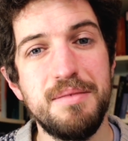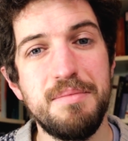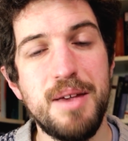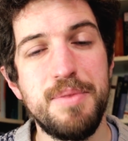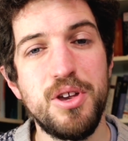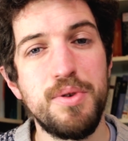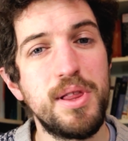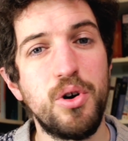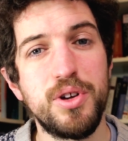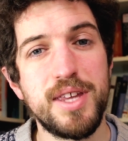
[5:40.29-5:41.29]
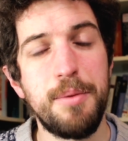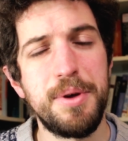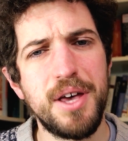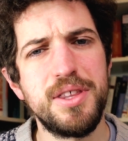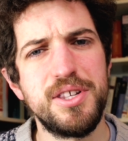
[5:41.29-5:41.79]
Maybe you're in lockdown
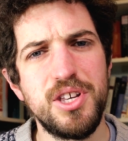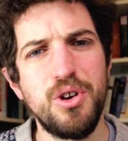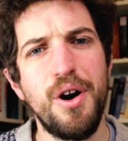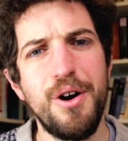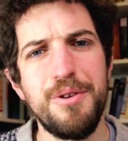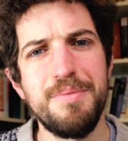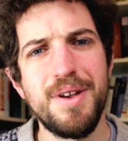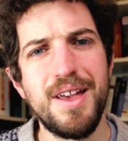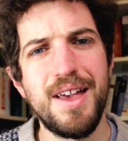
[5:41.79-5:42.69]
with others in your home.